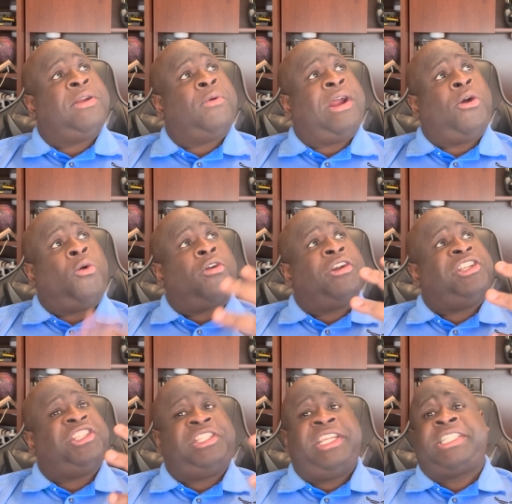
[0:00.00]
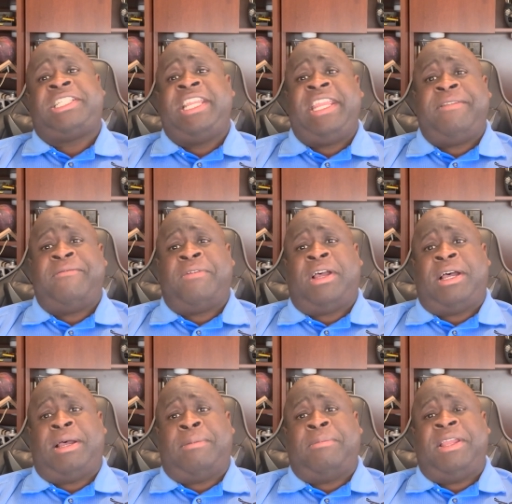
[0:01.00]
where I ordered 16
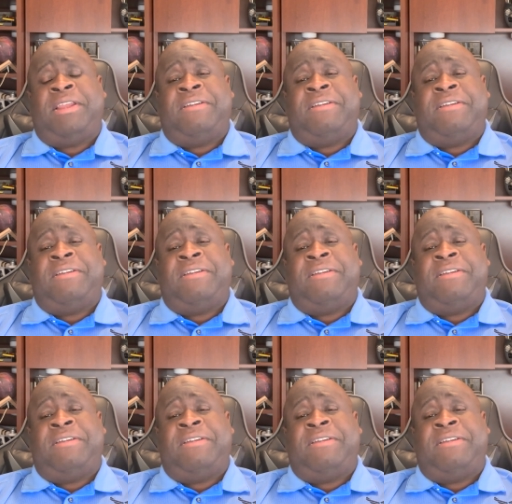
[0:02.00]
um,